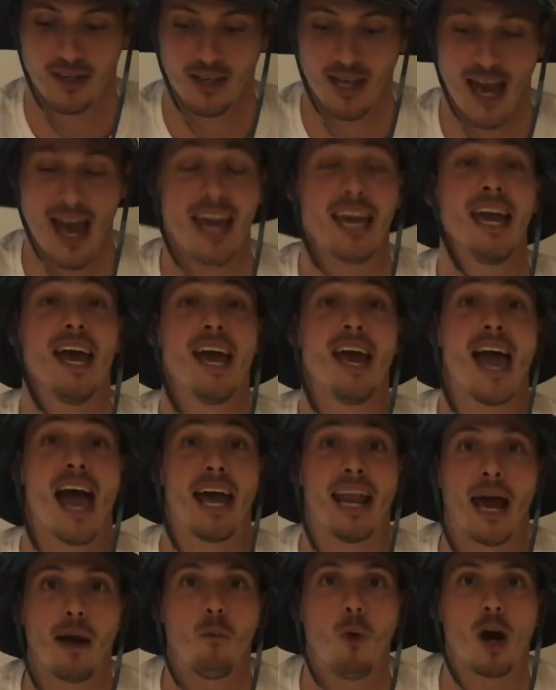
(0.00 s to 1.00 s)
okay?
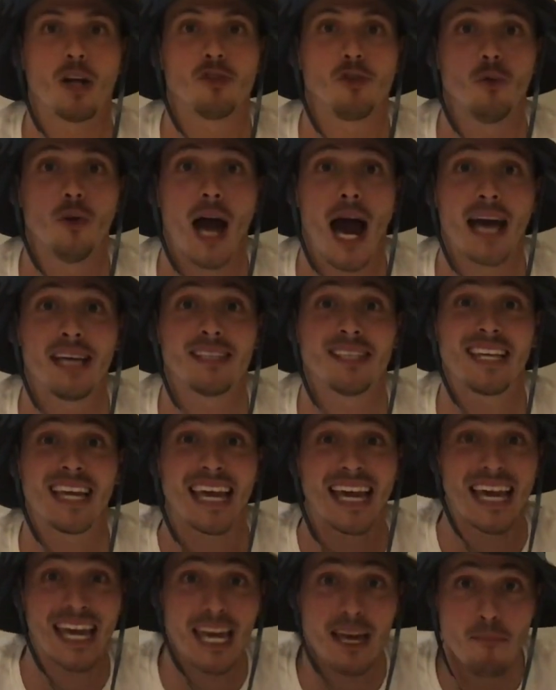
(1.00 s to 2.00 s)
And I want you guys
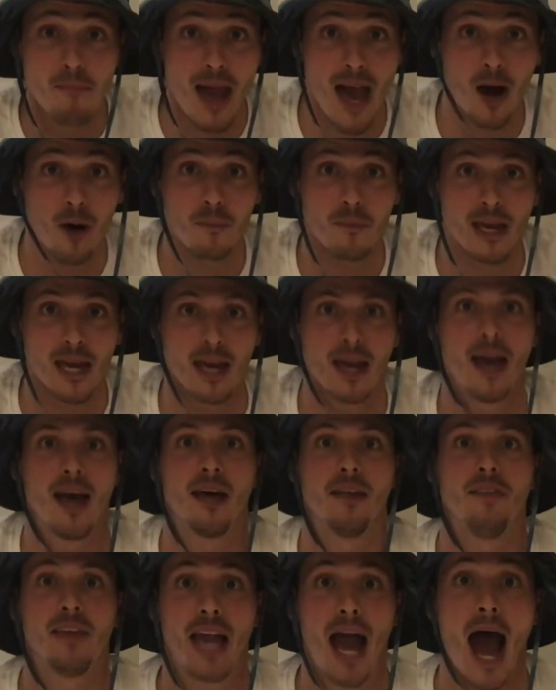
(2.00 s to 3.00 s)
to email me
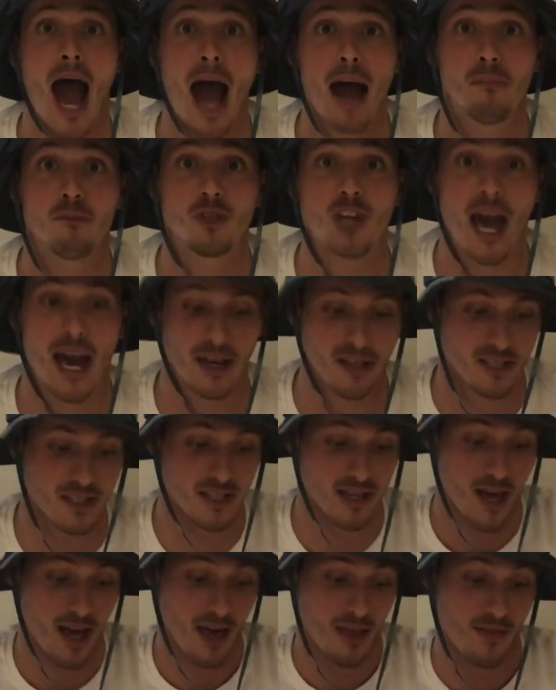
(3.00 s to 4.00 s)
the
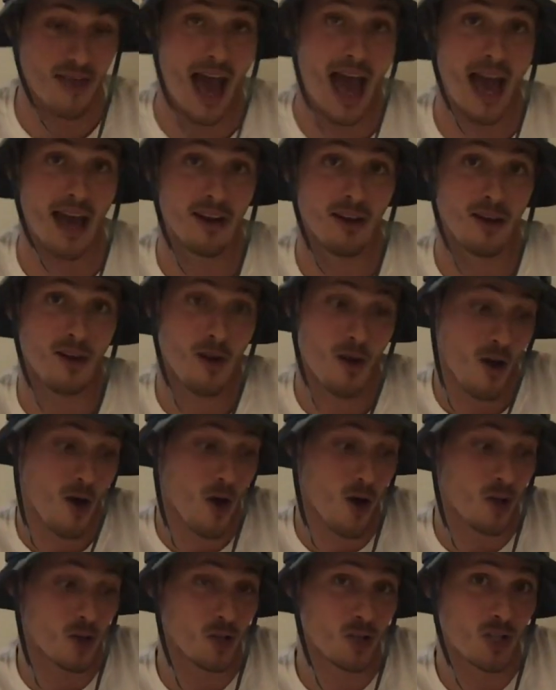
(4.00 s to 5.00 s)
objects that
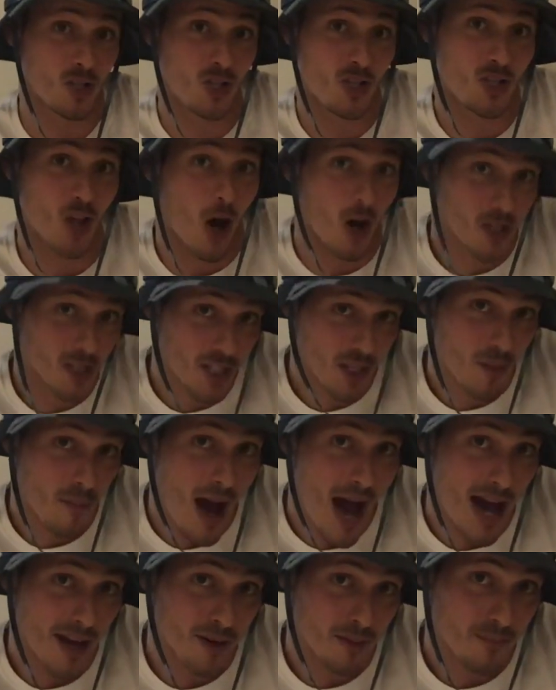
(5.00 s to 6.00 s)
sunk to the
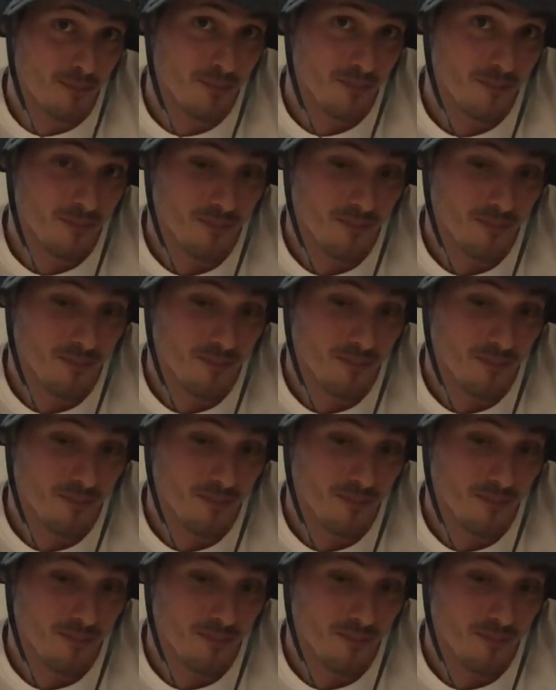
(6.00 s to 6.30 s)
bottom